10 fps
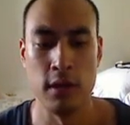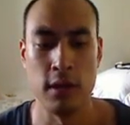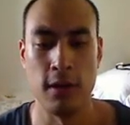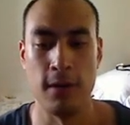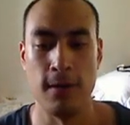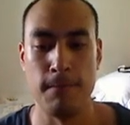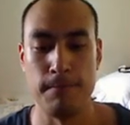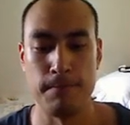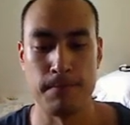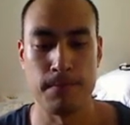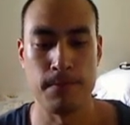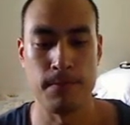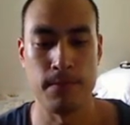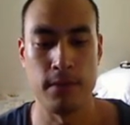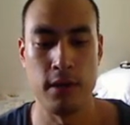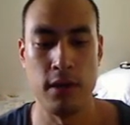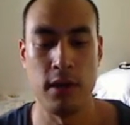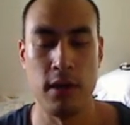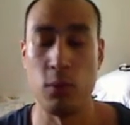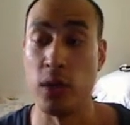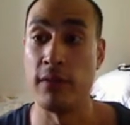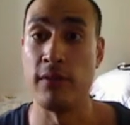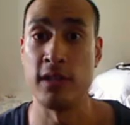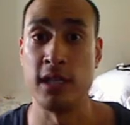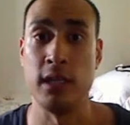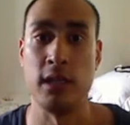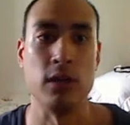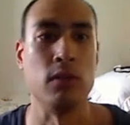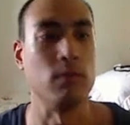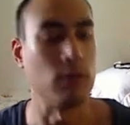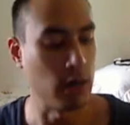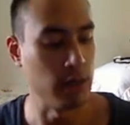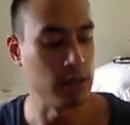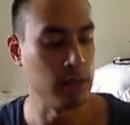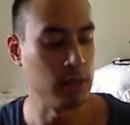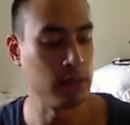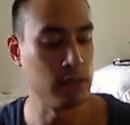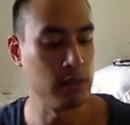we can see, alright,